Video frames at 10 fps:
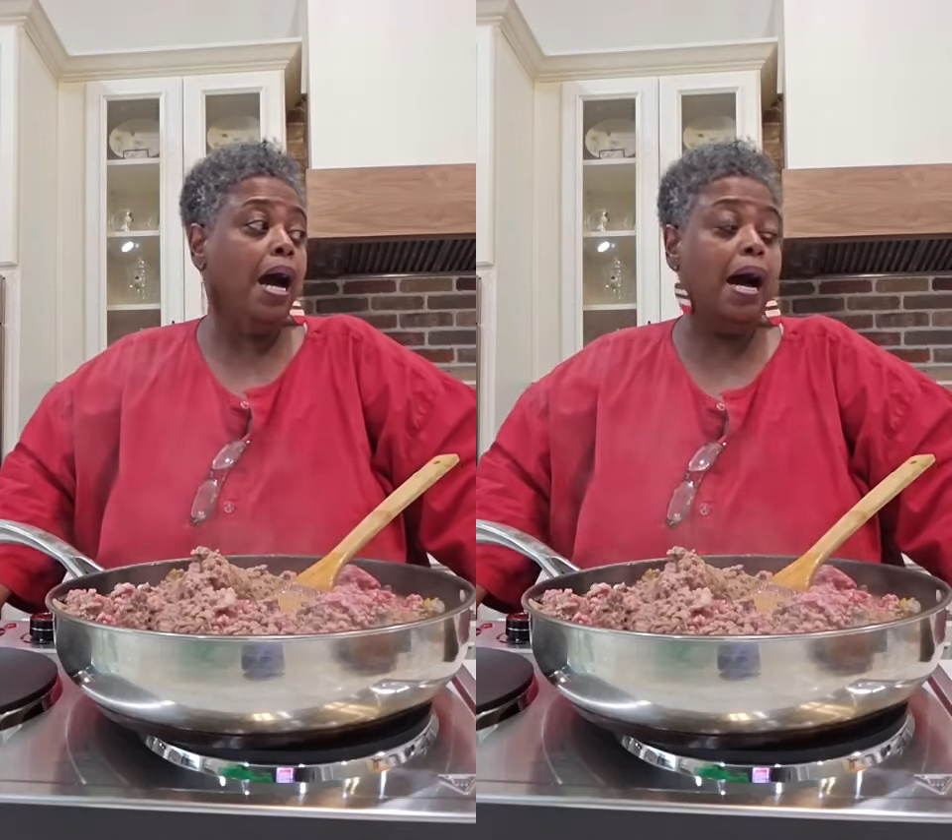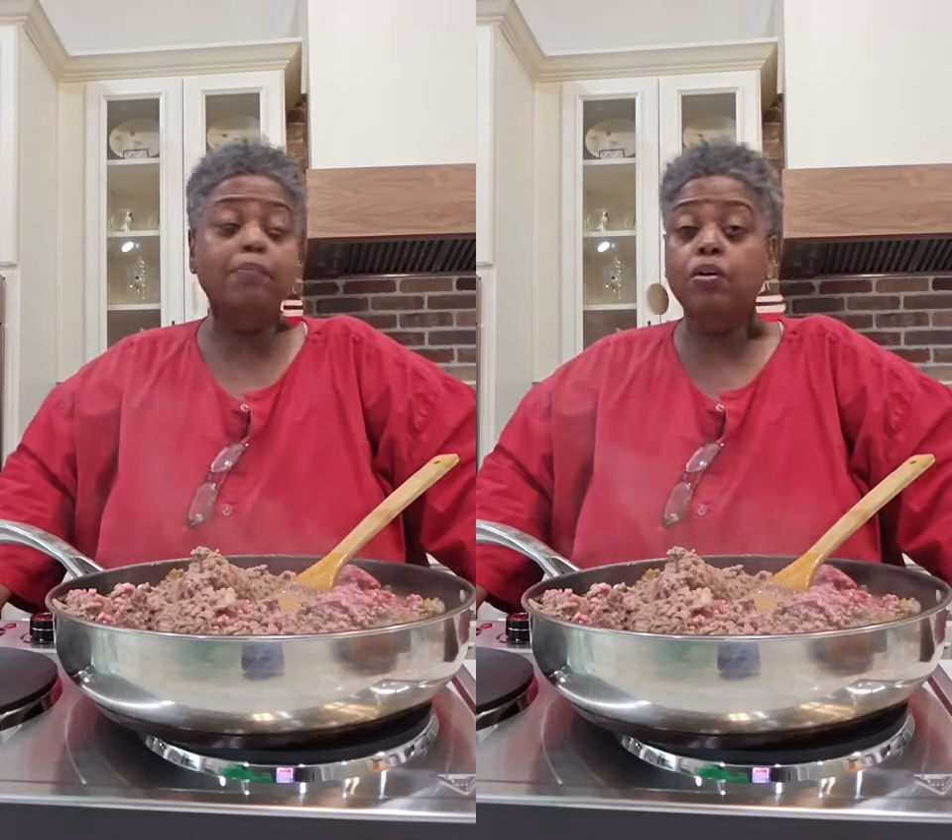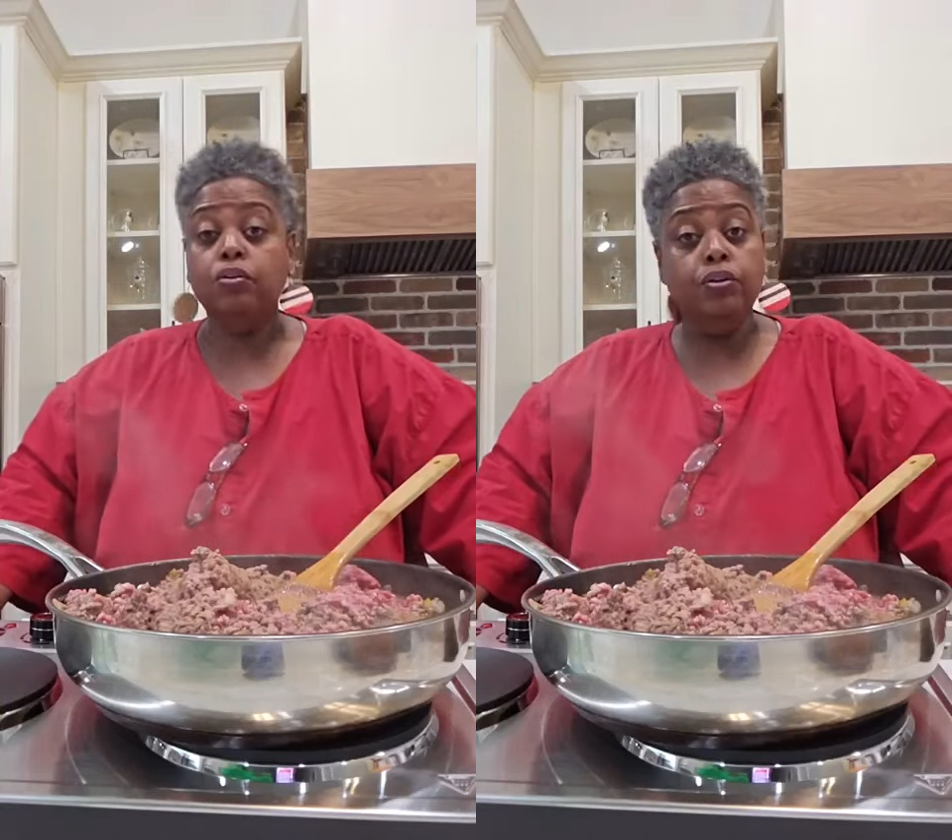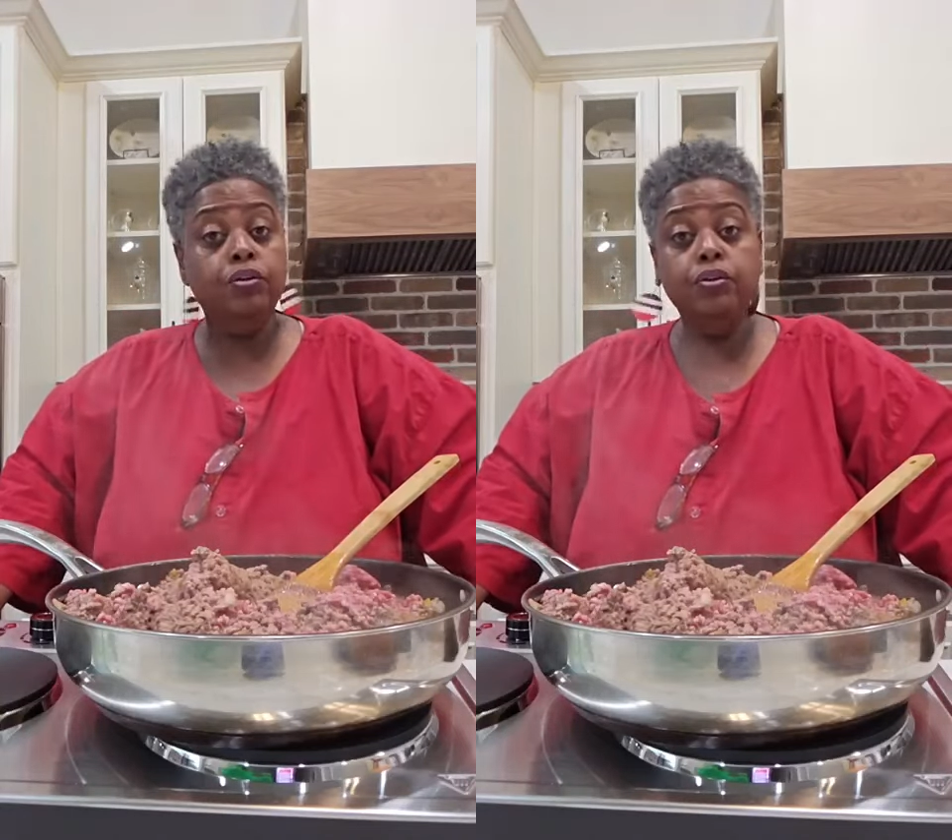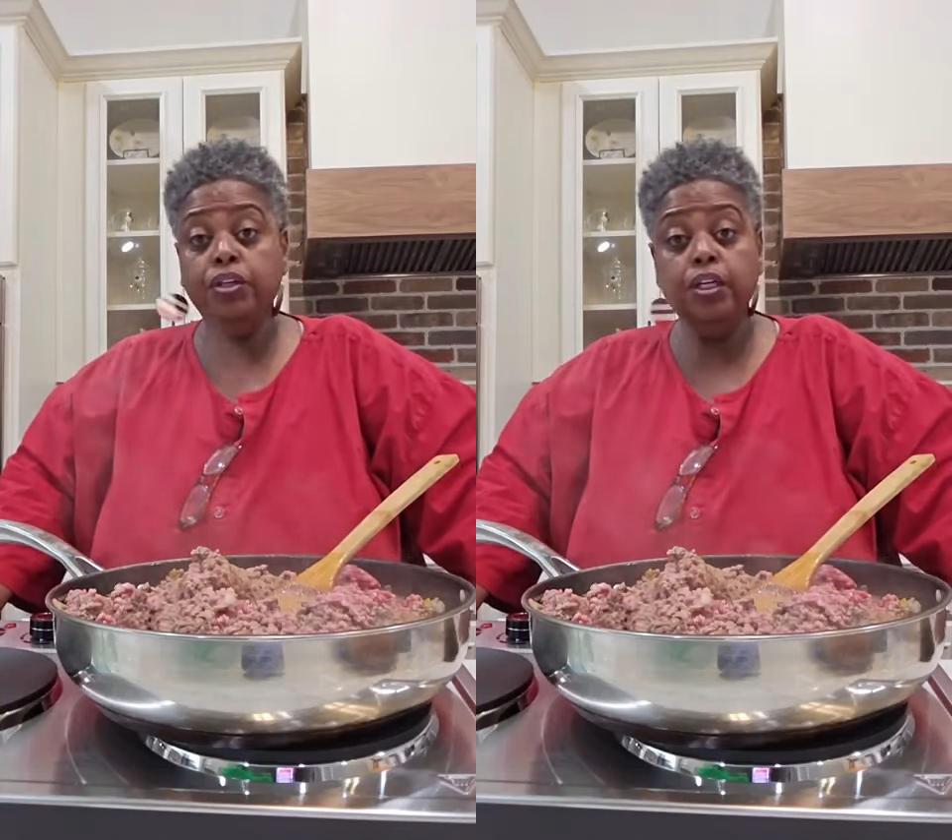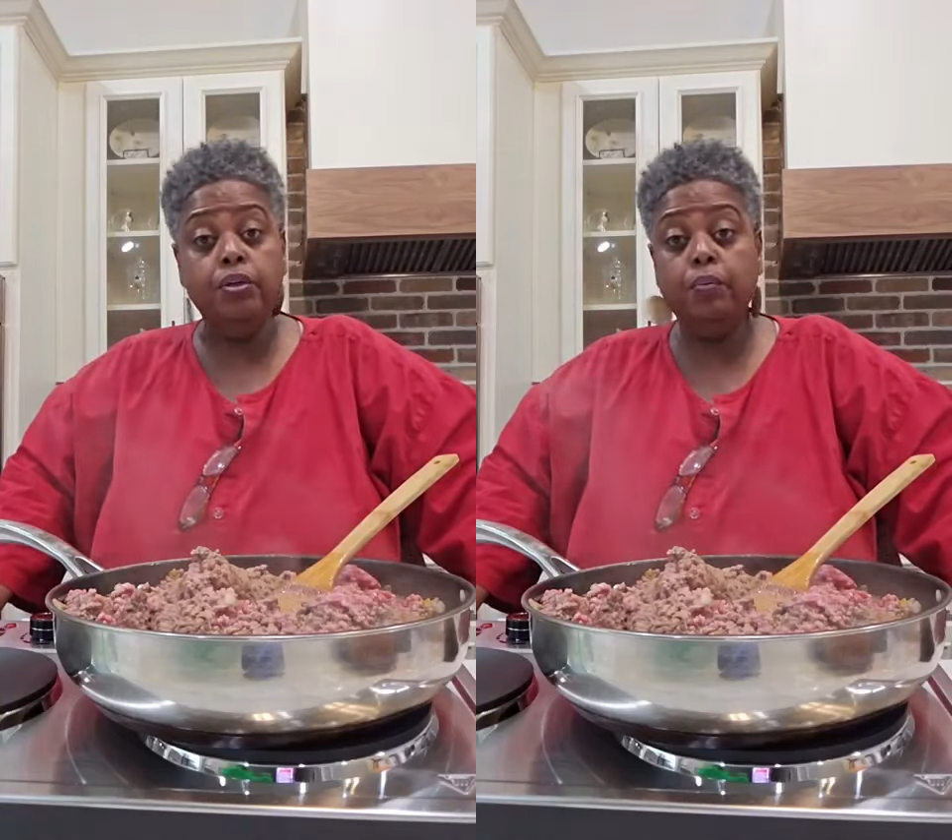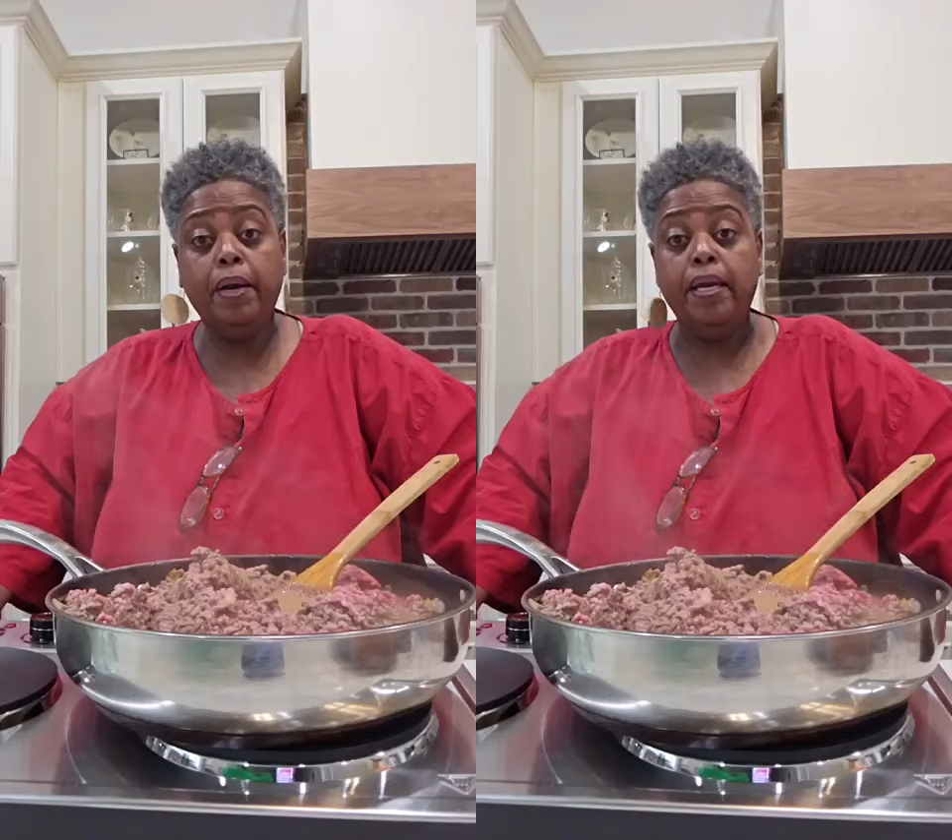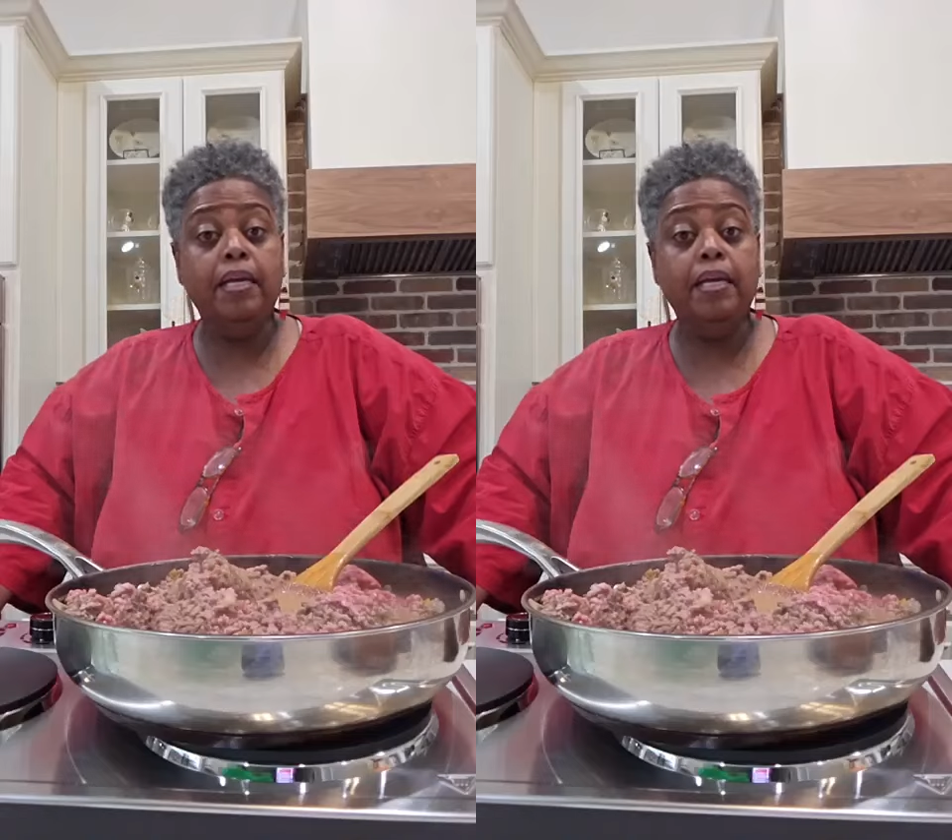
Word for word: I'm going to cook anyway,